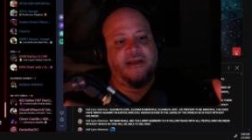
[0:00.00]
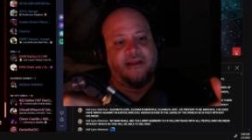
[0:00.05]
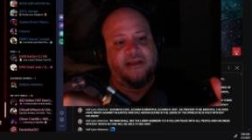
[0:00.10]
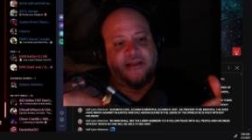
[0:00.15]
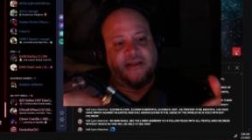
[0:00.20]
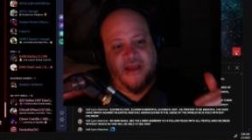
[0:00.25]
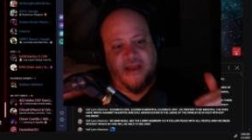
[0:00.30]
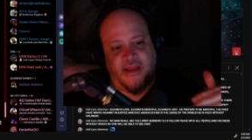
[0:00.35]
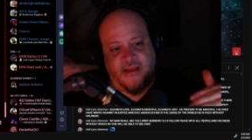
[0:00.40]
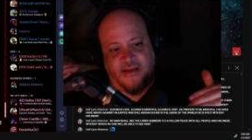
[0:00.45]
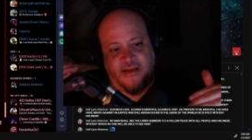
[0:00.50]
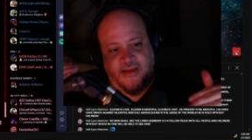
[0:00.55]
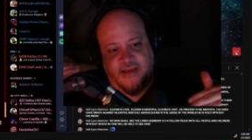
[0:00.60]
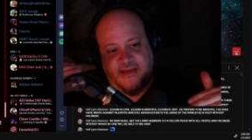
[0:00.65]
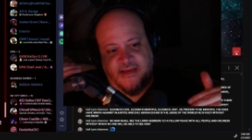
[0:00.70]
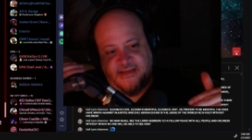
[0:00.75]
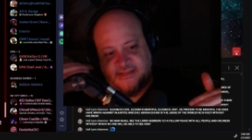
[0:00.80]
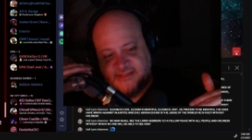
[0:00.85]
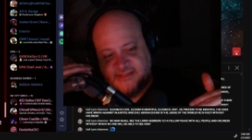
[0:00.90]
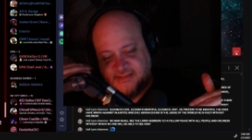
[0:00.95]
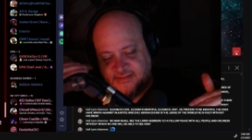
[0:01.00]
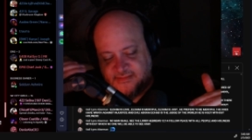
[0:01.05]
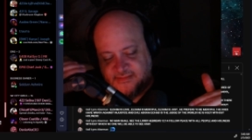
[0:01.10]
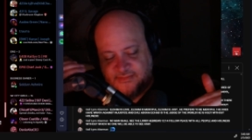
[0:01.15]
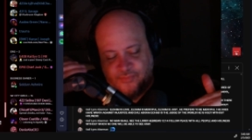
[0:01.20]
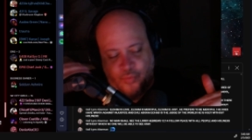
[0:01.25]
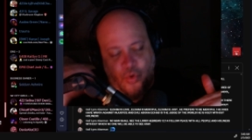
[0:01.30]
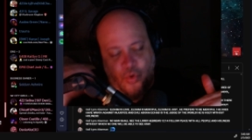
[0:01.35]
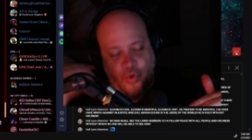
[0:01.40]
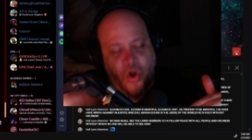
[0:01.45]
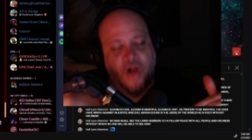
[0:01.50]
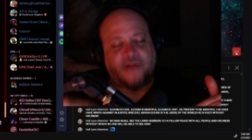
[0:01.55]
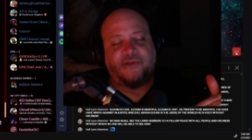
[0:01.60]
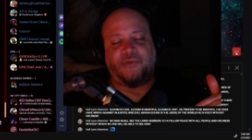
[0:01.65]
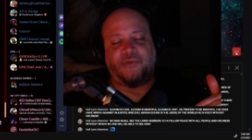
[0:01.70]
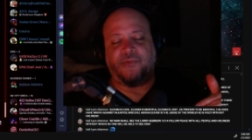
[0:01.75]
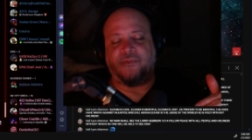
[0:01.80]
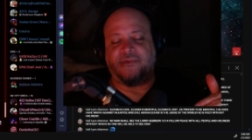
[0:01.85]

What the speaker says: that He's walked